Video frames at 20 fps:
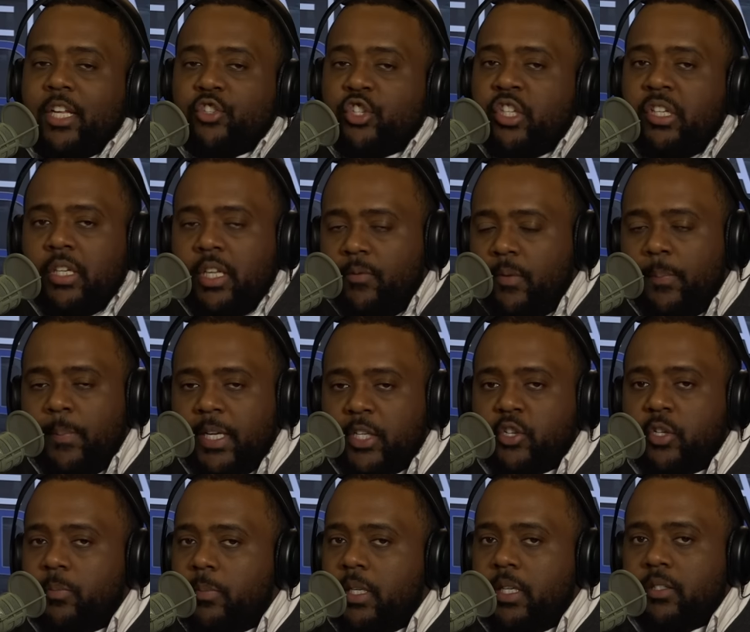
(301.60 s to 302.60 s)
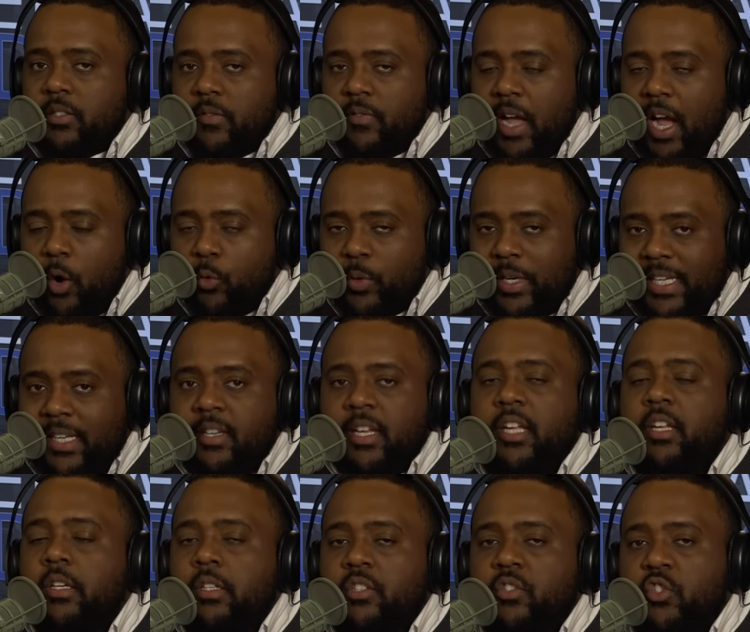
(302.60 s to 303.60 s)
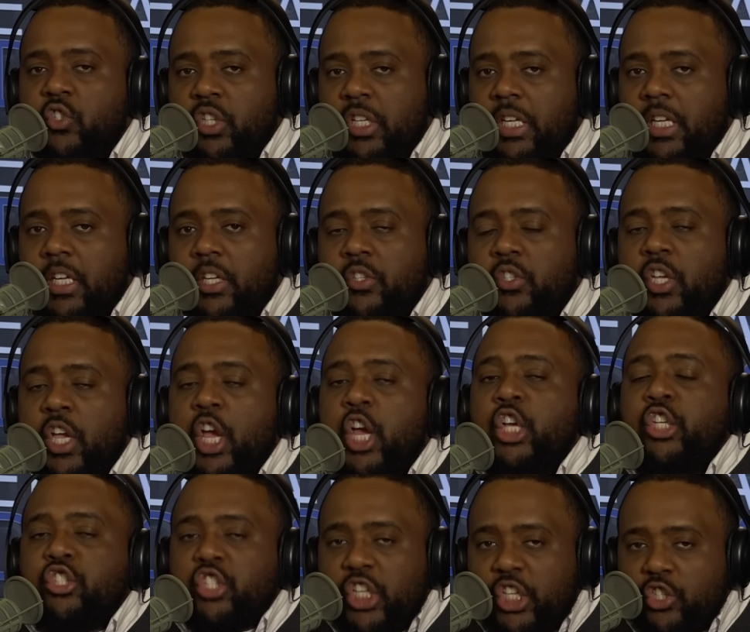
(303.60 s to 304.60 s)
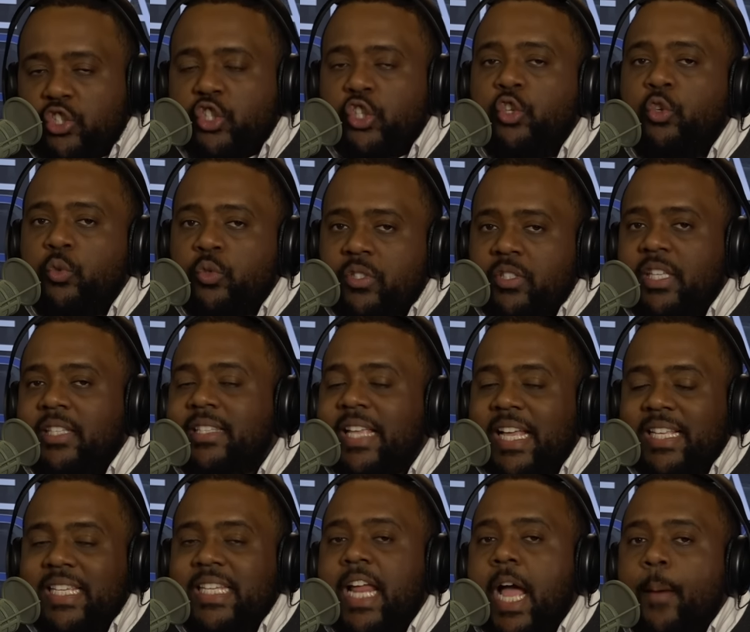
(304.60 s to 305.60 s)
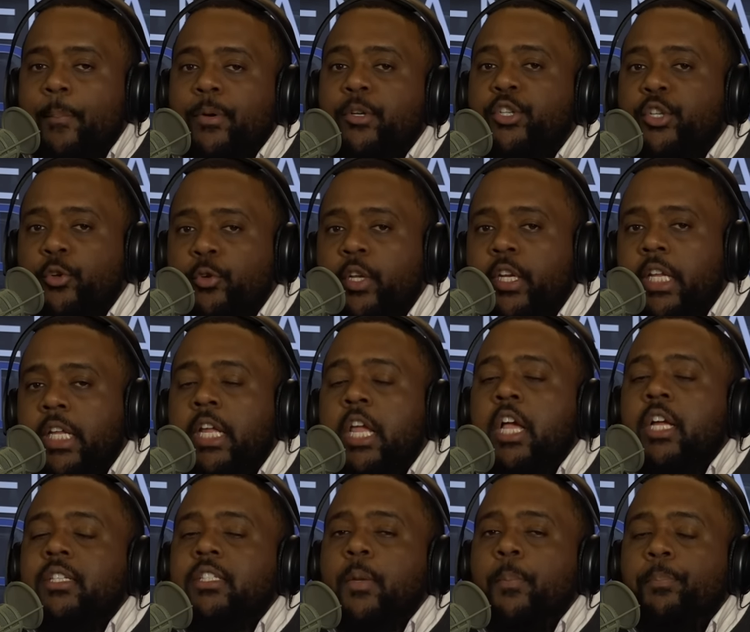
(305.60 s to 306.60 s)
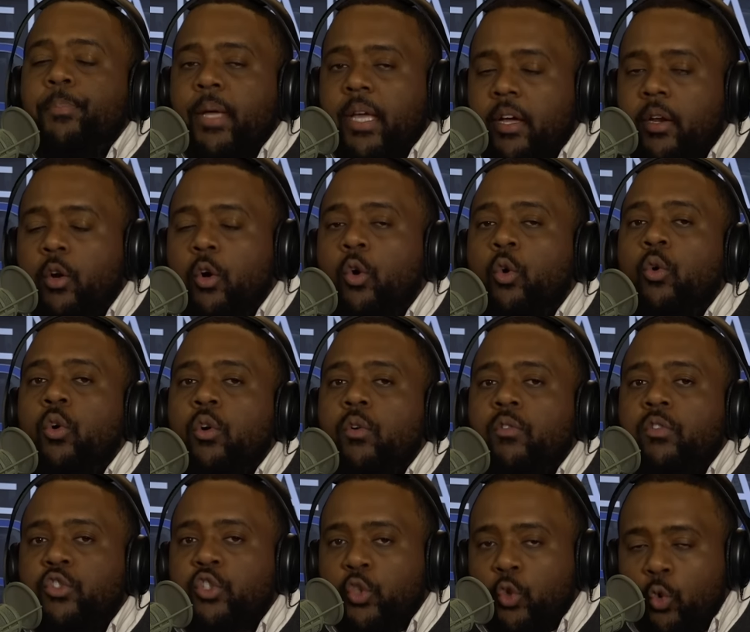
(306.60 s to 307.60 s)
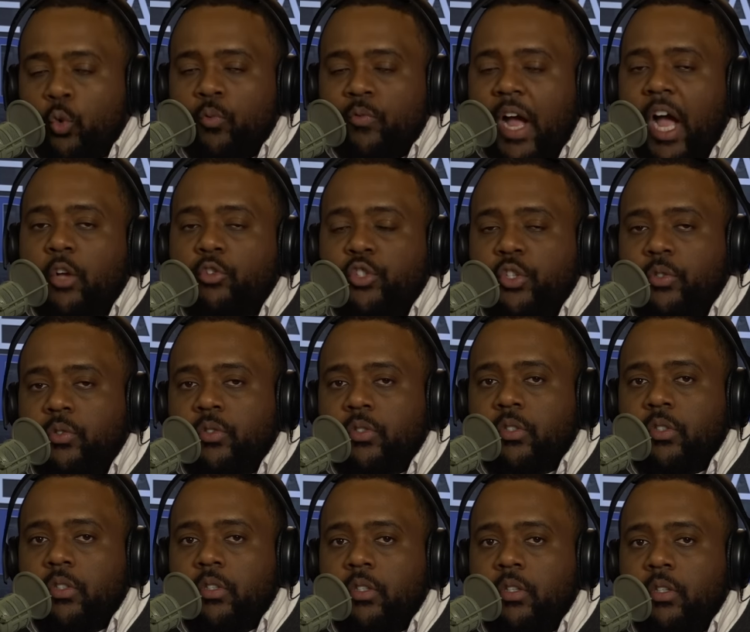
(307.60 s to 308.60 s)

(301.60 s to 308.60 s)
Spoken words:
shouldn't even mention because of how ridiculous she is. She's used this as an opportunity to peddle school vouchers,